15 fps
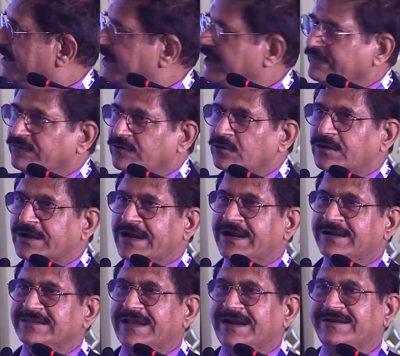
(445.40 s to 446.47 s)
If you look
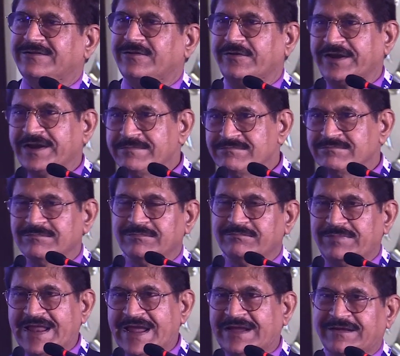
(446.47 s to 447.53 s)
at that rim,
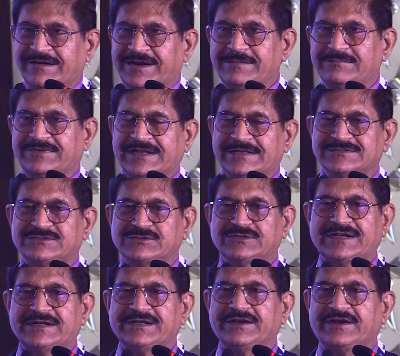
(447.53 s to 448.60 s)
black rim tells you
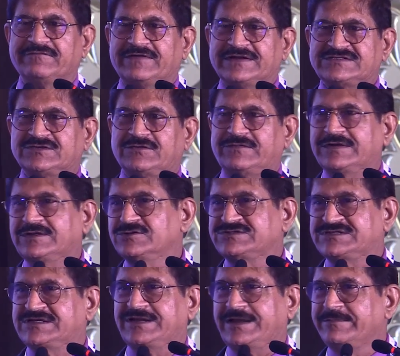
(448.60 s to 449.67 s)
that it is reverse of what you
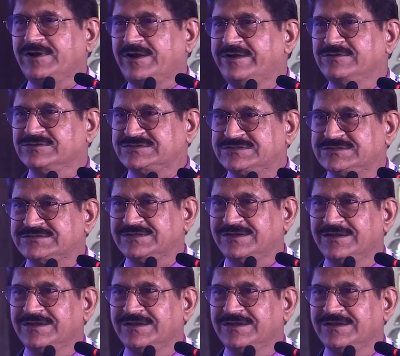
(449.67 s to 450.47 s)
see in amyloidosis.